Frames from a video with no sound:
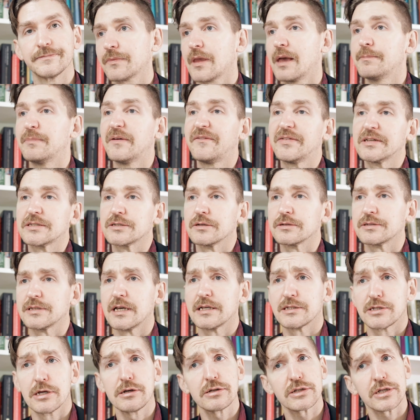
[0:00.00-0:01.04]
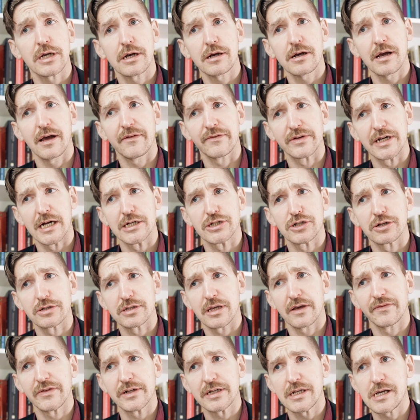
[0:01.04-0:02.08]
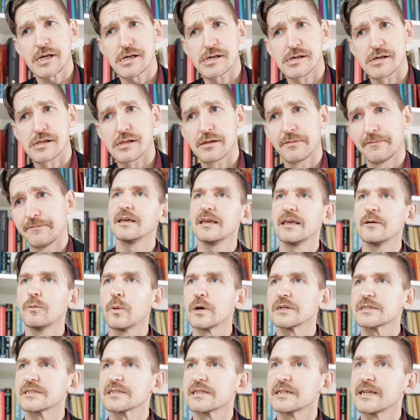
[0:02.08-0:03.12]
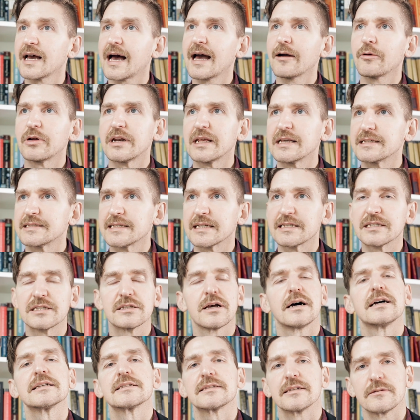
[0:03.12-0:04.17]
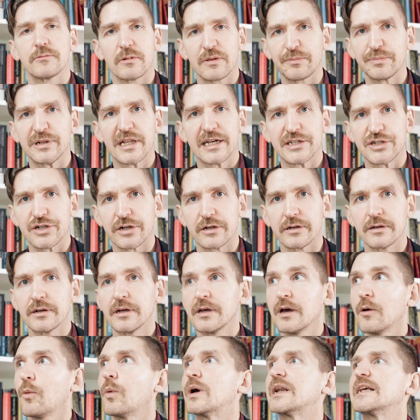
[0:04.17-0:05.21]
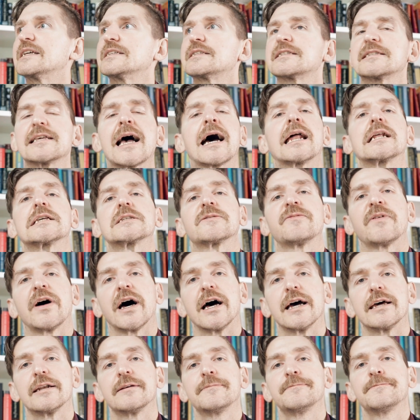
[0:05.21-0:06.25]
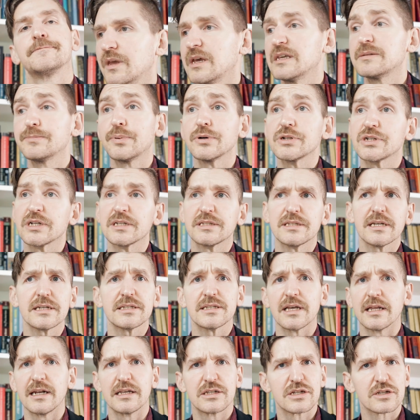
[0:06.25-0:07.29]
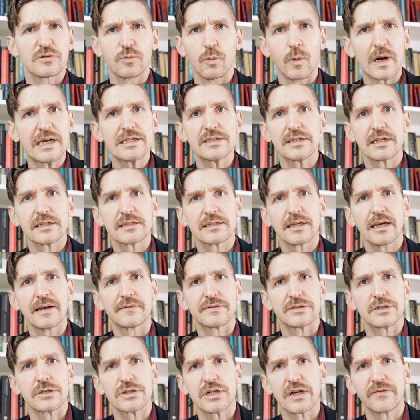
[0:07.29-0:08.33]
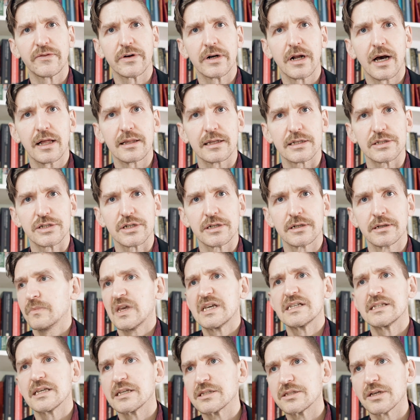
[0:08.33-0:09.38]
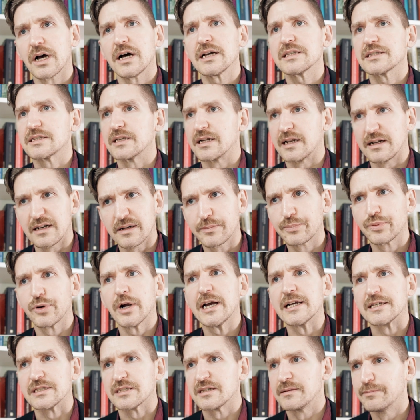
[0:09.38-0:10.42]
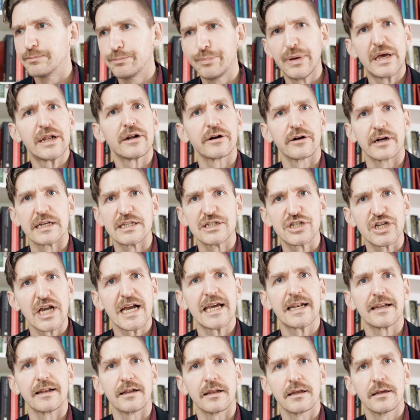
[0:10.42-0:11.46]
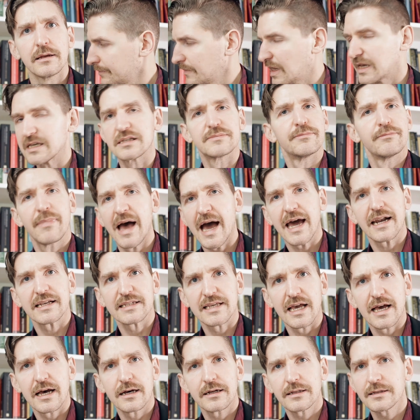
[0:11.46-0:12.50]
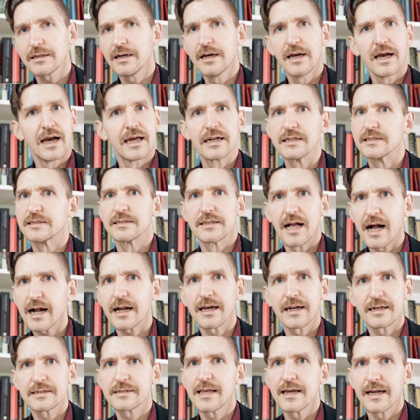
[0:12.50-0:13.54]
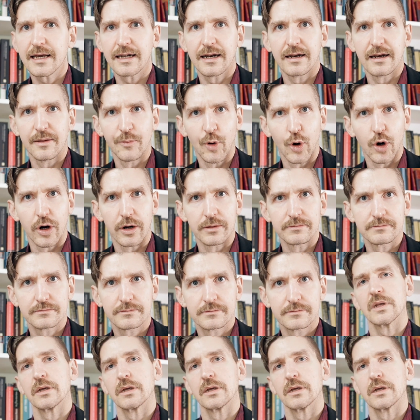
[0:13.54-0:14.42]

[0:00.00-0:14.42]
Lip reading: And Mephisto says, "You, sir, have got yourself a deal." He wants to die when he's exhausted with pleasure, when he's satisfied. He's pushing 60 and he just wasted his life searching for knowledge. He's exhausted and depressed and bitter and jaded. He's mad as hell and he's not gonna take it anymore.